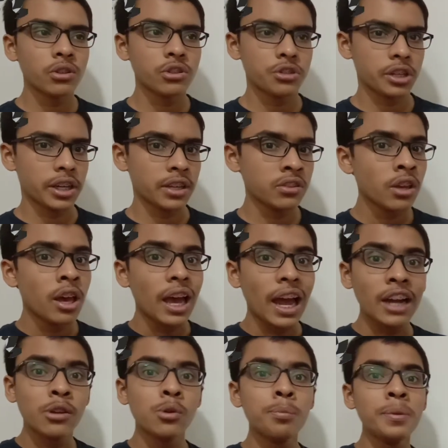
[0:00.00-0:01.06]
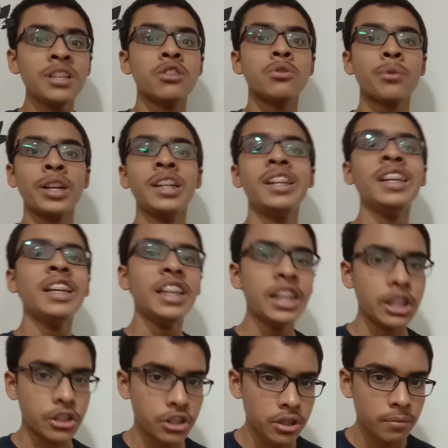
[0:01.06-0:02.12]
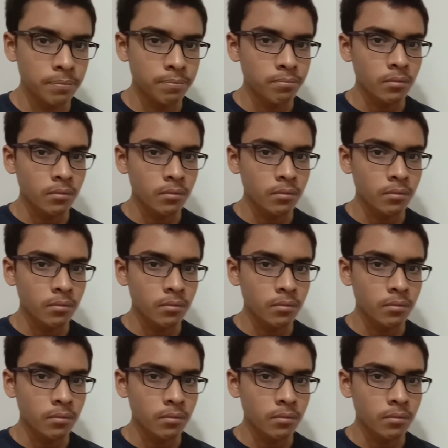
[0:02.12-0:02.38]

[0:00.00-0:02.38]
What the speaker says: shares at rupees 20 each.